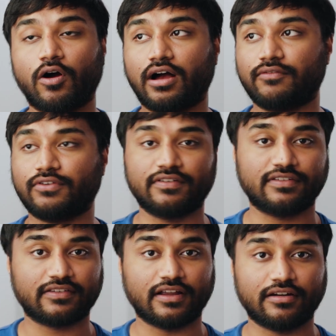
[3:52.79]

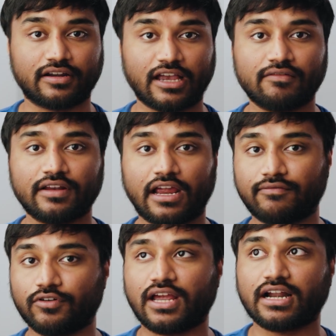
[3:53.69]
5600 Kelvin,
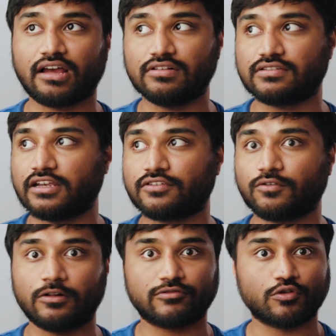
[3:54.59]
and for that I will say it's
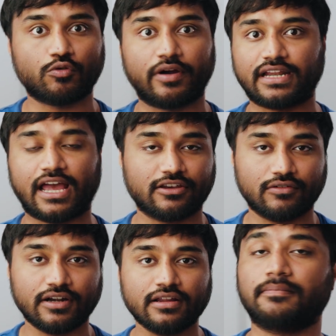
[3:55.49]
also quite
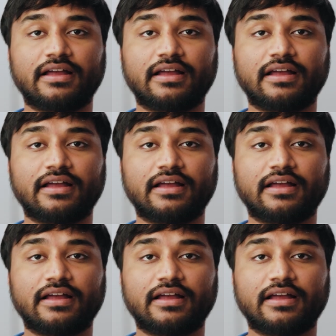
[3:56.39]
accurate.